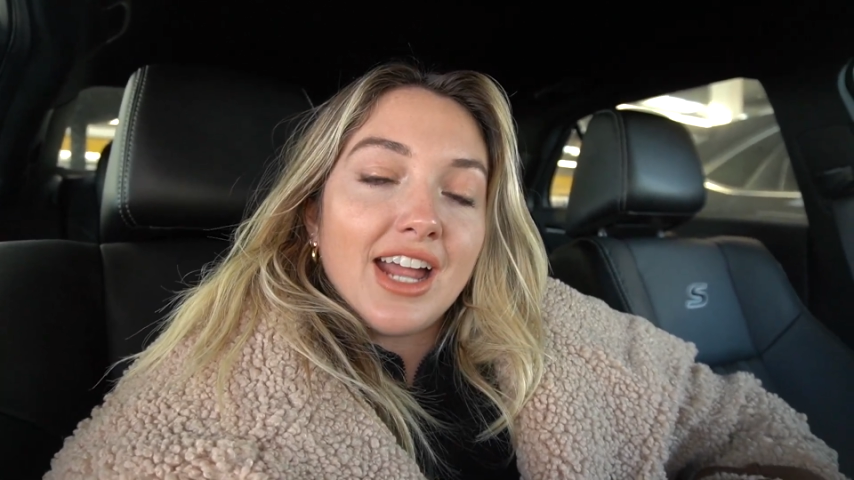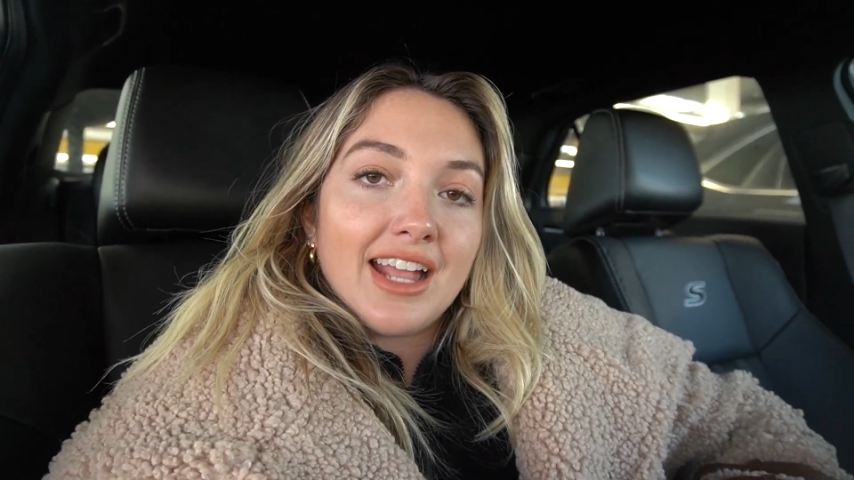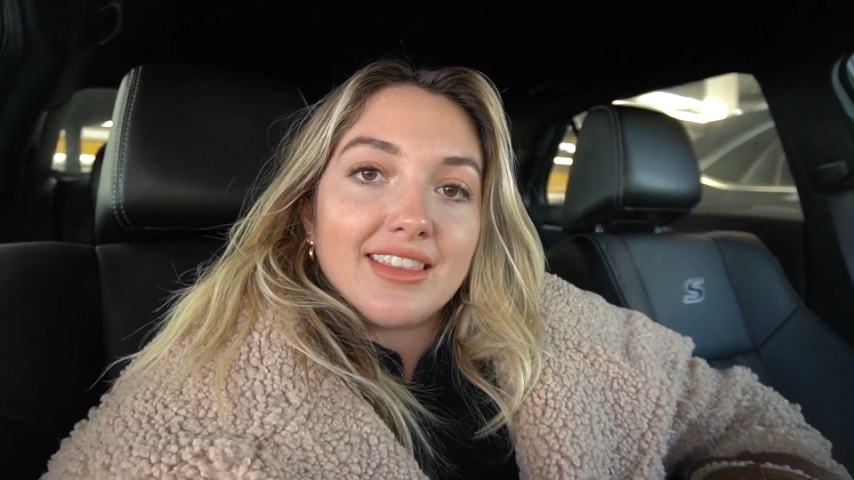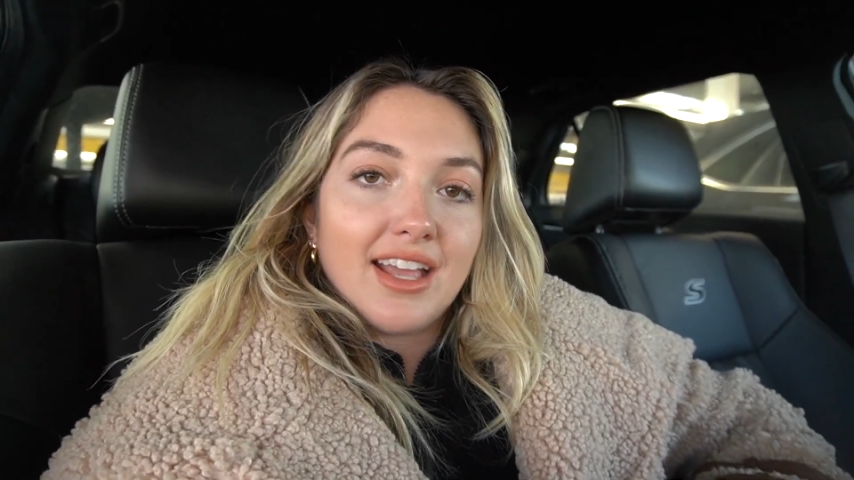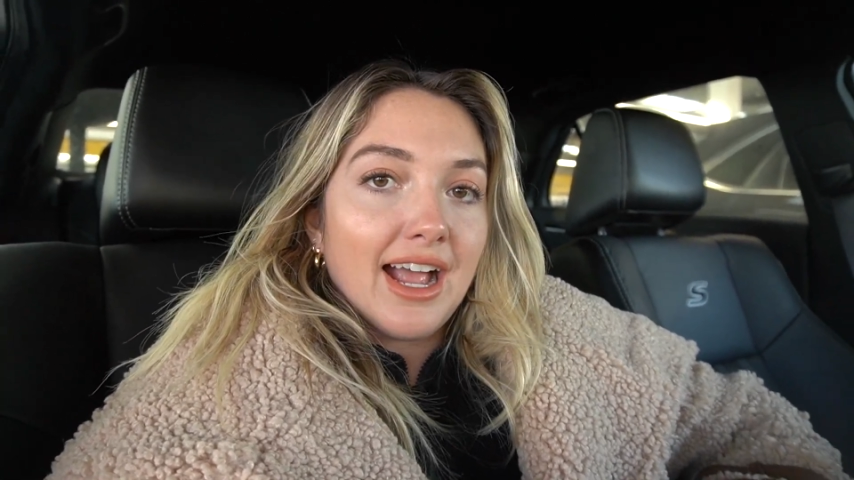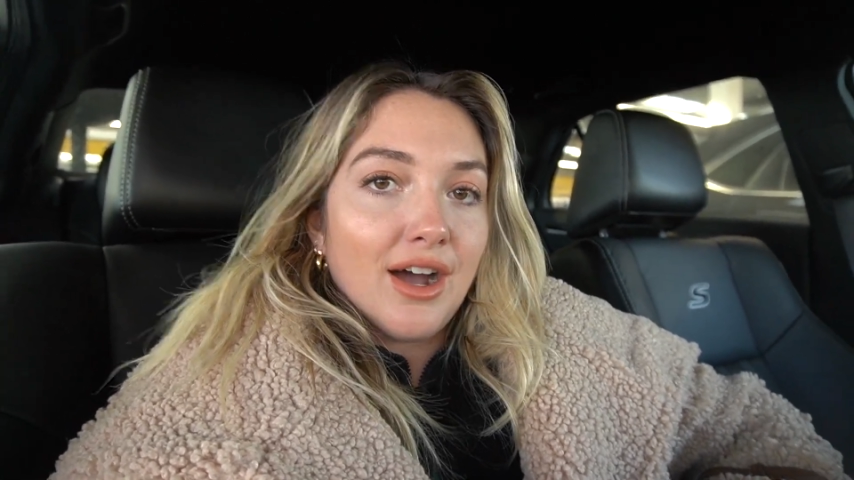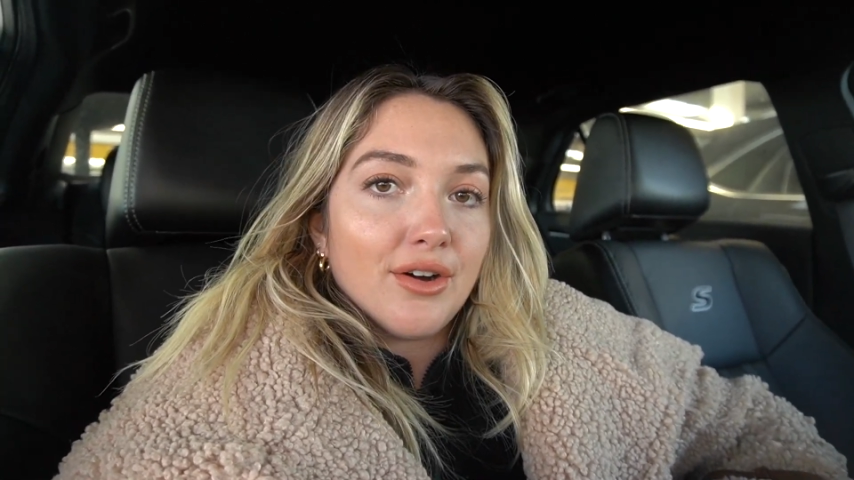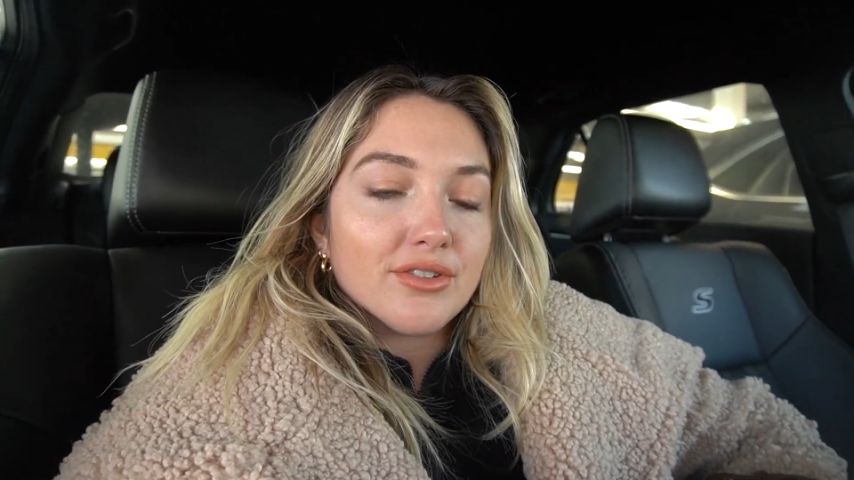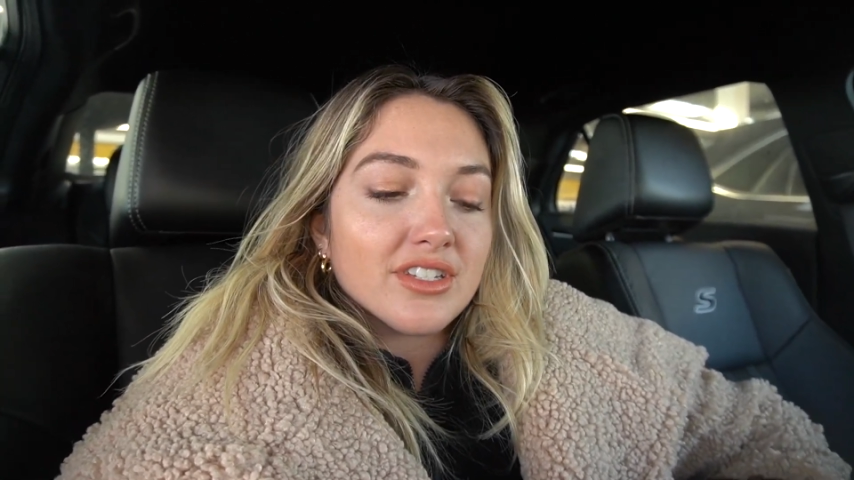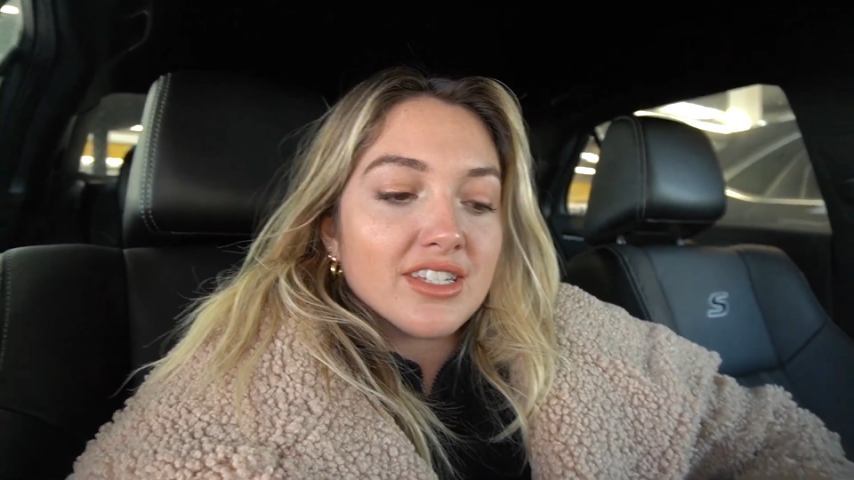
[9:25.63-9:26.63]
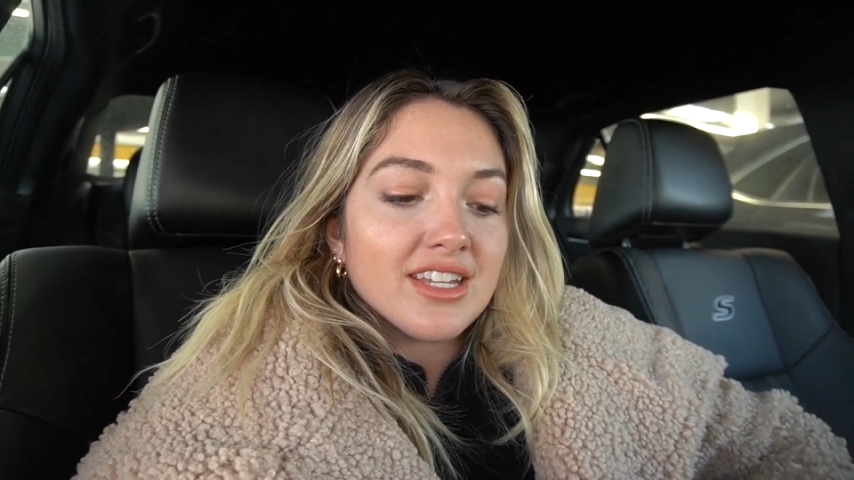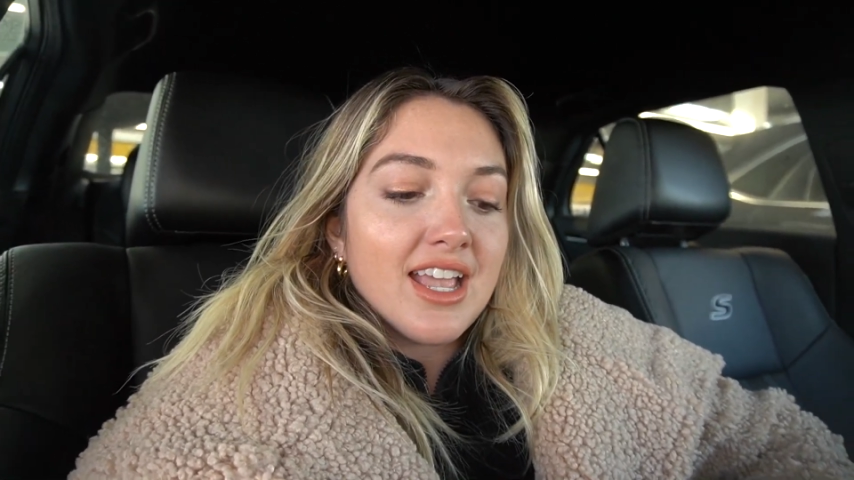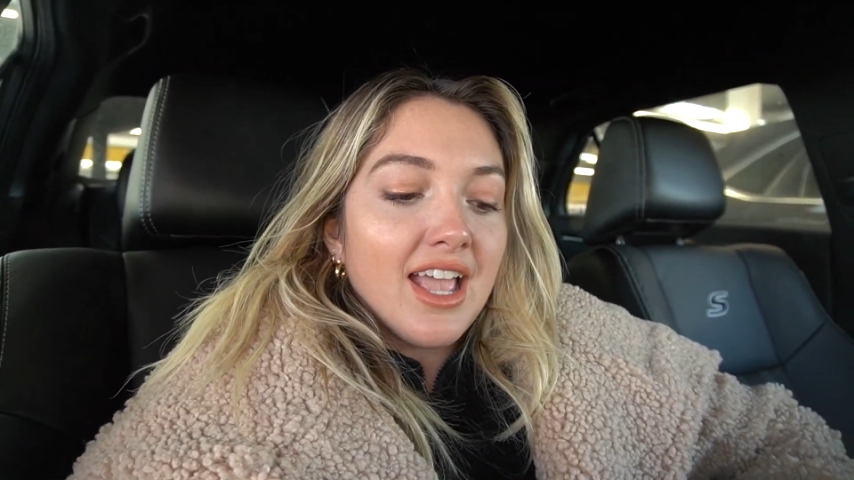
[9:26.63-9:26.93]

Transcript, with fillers: at the house